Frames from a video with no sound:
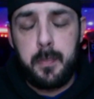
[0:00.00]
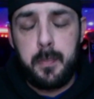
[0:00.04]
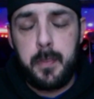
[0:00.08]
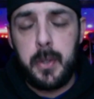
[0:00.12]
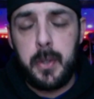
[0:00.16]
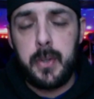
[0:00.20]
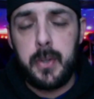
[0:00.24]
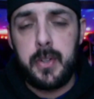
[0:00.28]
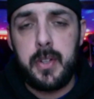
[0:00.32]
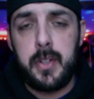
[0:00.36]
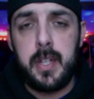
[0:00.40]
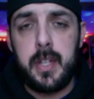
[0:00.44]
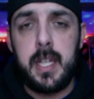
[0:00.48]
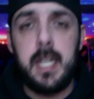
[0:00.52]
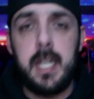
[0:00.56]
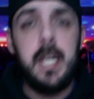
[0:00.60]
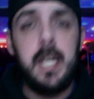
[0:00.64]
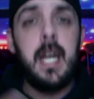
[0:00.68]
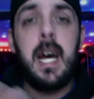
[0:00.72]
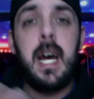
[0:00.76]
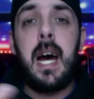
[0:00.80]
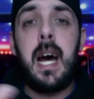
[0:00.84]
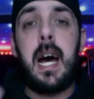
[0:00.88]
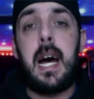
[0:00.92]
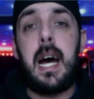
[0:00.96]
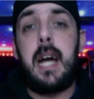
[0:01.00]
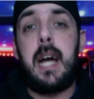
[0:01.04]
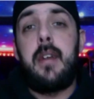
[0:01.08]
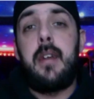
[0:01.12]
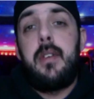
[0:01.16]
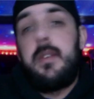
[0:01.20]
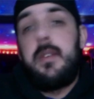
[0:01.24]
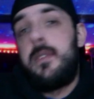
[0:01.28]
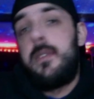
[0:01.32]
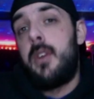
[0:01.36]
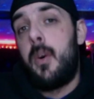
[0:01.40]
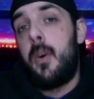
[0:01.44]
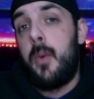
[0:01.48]
Personally, I don't
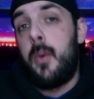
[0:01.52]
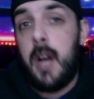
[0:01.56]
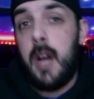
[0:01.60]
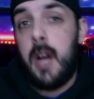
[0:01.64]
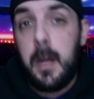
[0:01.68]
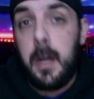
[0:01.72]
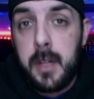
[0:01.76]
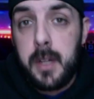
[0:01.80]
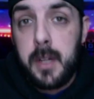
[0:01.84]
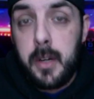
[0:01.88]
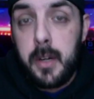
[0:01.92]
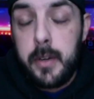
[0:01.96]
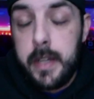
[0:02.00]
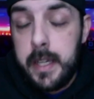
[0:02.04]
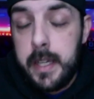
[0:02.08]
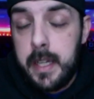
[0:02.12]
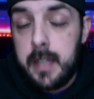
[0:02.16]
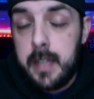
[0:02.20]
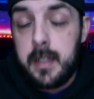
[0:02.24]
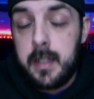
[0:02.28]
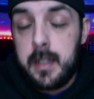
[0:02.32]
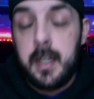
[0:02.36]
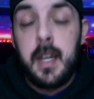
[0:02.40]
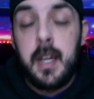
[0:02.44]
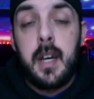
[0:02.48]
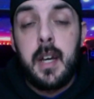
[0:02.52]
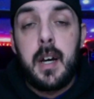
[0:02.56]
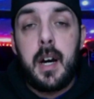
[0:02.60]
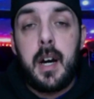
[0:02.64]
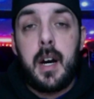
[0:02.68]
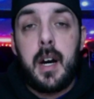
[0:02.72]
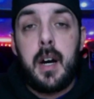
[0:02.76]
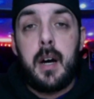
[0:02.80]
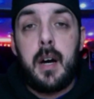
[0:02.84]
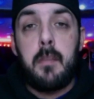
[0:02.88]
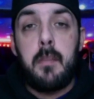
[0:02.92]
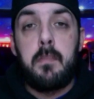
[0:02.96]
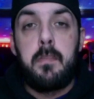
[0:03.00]
even know where I'm going yet,
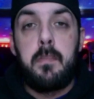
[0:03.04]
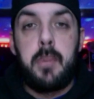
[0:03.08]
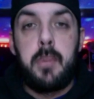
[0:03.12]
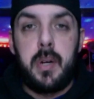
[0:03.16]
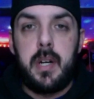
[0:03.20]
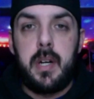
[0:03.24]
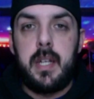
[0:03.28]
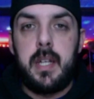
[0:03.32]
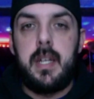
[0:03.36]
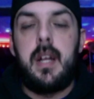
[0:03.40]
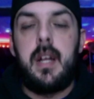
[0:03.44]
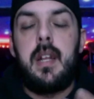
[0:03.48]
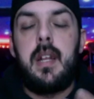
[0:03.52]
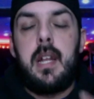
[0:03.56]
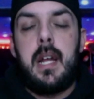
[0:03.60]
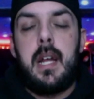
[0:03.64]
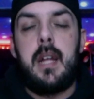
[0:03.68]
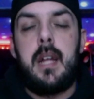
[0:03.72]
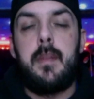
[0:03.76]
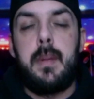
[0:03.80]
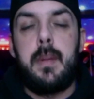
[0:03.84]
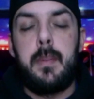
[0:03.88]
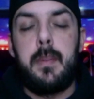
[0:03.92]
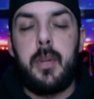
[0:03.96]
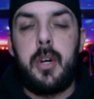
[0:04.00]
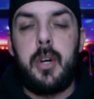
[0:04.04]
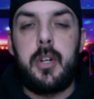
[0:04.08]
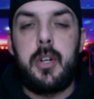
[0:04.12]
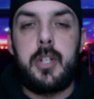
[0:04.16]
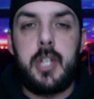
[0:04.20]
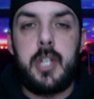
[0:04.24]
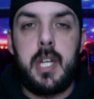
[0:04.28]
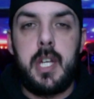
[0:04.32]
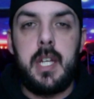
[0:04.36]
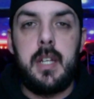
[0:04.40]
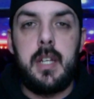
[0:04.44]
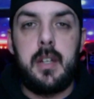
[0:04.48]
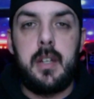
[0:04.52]
but a lot of people are
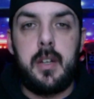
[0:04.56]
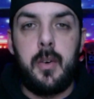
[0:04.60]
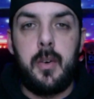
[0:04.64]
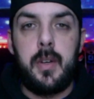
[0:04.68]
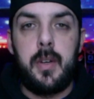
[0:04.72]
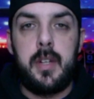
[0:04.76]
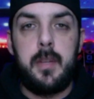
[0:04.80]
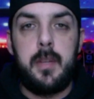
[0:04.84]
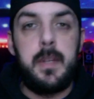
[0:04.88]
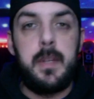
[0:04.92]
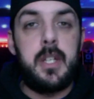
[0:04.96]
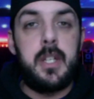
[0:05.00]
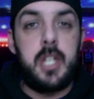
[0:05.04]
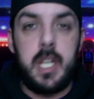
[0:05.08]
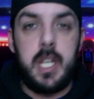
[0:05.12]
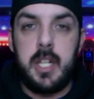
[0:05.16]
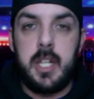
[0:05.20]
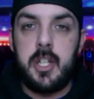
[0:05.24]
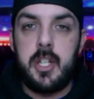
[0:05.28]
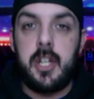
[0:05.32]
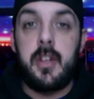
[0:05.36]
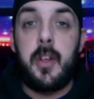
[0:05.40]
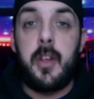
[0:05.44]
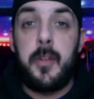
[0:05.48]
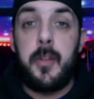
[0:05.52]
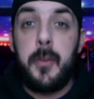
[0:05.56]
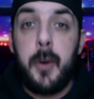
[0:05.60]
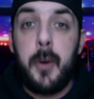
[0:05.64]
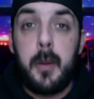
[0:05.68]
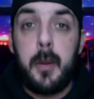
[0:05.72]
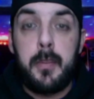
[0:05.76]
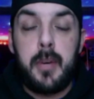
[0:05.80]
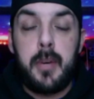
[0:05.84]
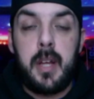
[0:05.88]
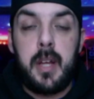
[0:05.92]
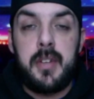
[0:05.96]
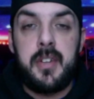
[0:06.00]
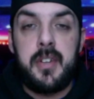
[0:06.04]
going to be changing their
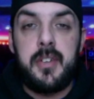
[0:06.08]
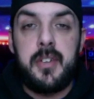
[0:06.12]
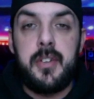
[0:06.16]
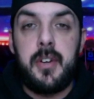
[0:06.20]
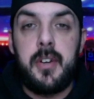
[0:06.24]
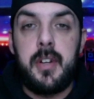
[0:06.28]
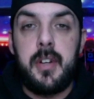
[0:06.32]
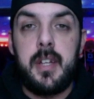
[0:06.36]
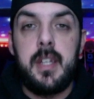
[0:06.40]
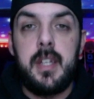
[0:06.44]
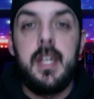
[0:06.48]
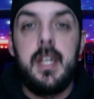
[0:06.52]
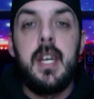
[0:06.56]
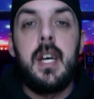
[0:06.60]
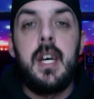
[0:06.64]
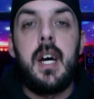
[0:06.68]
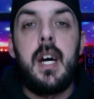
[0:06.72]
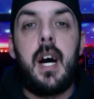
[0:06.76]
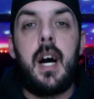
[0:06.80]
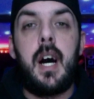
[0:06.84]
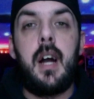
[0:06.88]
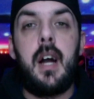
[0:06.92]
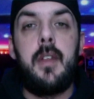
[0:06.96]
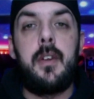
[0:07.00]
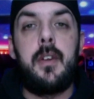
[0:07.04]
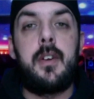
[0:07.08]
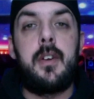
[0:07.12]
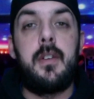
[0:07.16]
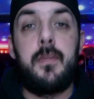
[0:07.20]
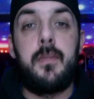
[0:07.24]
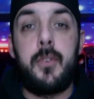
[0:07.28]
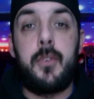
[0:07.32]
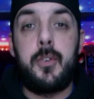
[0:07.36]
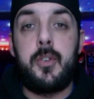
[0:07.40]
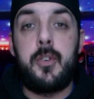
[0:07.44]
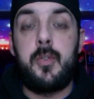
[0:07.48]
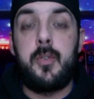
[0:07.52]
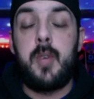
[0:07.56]
thought process on it. The
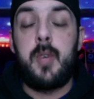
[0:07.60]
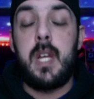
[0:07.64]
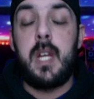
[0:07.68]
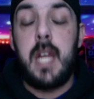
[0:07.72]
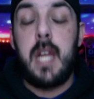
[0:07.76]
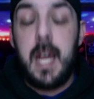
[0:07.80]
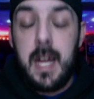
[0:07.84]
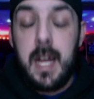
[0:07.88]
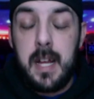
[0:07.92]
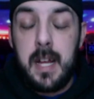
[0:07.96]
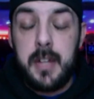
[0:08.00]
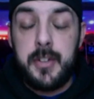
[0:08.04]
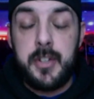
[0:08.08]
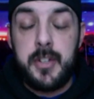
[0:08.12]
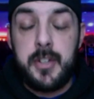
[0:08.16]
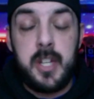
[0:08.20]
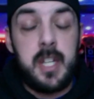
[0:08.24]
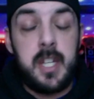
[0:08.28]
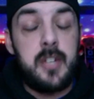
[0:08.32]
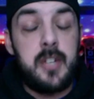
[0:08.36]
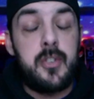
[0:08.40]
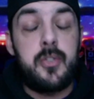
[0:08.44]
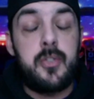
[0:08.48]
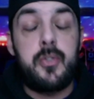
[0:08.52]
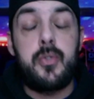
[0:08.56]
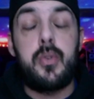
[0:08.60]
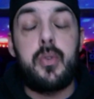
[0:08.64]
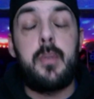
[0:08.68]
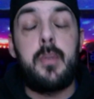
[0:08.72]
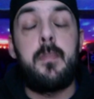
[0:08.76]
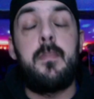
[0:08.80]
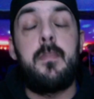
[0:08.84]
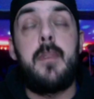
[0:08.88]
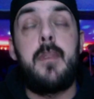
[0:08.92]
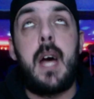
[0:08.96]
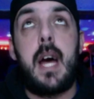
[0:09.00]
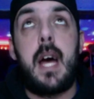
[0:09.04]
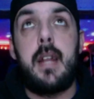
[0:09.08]
conversion rate has changed
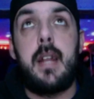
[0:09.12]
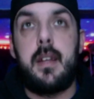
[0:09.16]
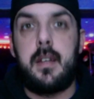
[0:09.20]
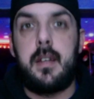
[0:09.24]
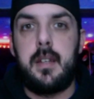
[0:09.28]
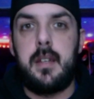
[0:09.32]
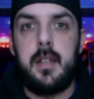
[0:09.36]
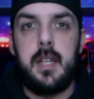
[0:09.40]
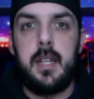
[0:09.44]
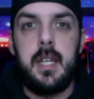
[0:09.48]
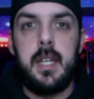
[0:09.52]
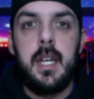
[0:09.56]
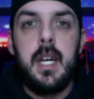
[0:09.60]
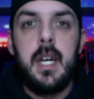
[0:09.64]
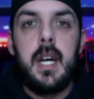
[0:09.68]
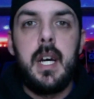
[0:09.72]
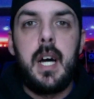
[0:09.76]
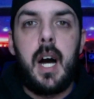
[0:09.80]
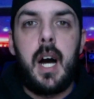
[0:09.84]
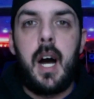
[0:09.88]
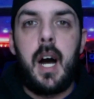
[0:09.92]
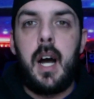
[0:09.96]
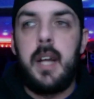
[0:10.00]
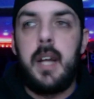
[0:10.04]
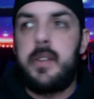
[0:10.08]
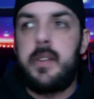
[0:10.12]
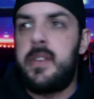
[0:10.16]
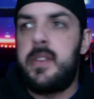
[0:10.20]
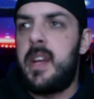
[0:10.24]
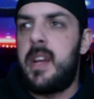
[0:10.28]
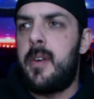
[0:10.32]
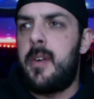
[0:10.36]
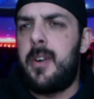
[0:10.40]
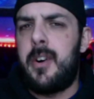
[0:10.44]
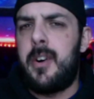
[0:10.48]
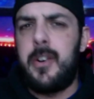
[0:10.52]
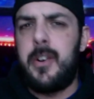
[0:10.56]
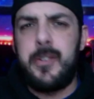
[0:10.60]
dramatically. It's
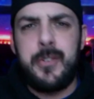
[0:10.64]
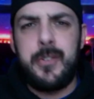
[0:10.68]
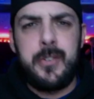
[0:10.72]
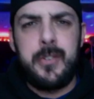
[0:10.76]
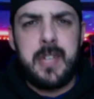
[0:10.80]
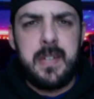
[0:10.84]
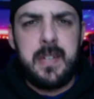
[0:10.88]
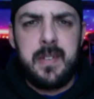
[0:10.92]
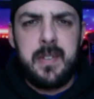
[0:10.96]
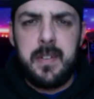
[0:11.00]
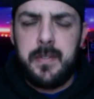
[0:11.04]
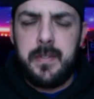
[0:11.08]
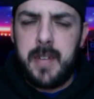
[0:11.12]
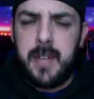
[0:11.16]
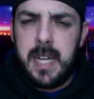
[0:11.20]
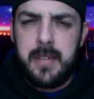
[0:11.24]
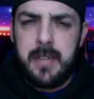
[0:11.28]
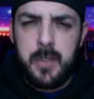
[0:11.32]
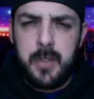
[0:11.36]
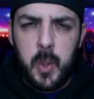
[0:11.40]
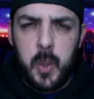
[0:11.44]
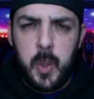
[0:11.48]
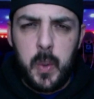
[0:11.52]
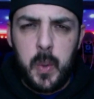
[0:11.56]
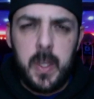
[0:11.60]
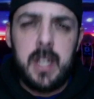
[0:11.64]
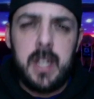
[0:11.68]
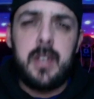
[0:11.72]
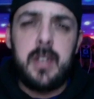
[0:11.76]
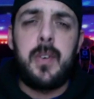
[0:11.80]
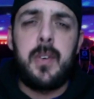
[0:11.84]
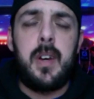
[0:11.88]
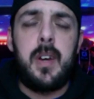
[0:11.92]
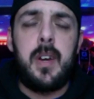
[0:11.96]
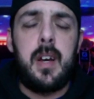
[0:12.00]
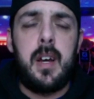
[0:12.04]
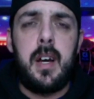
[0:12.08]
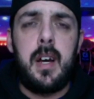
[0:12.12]
now 175 coins.
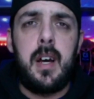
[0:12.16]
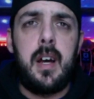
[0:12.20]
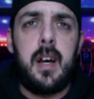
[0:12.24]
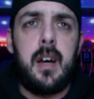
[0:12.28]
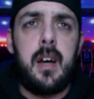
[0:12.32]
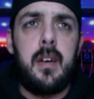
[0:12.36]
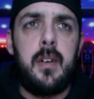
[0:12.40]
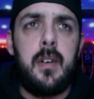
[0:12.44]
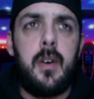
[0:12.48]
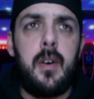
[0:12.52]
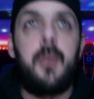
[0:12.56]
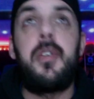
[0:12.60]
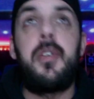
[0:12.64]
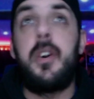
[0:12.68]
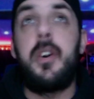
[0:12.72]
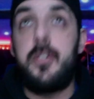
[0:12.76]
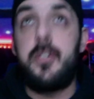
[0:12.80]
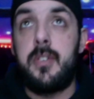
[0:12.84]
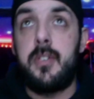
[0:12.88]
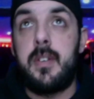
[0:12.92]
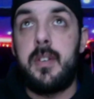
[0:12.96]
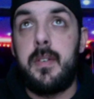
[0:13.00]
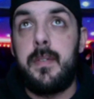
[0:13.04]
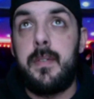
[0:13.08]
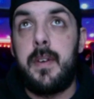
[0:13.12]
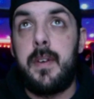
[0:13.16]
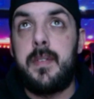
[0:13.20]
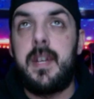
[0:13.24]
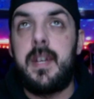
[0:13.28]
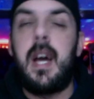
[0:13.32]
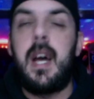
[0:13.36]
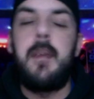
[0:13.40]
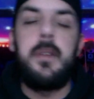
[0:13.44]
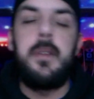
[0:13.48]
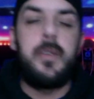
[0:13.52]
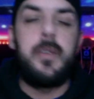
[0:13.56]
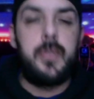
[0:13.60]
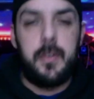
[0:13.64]
It was 175
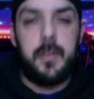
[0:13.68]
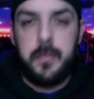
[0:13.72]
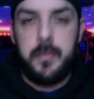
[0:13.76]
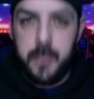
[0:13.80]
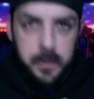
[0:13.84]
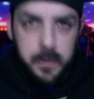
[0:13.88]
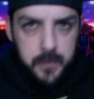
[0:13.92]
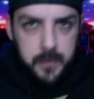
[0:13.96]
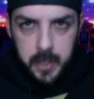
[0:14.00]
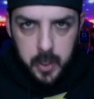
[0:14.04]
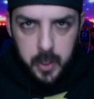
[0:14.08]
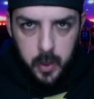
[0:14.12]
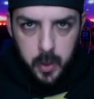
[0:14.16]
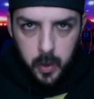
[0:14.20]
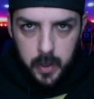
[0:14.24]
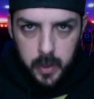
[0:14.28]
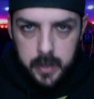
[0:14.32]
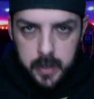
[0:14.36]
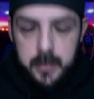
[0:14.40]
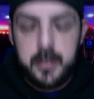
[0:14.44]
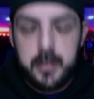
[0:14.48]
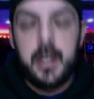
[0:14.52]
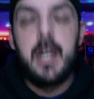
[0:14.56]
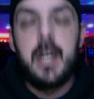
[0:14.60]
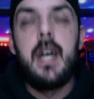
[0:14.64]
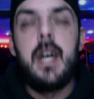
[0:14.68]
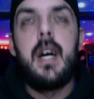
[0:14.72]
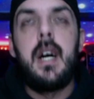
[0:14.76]
diamonds for 50 coins.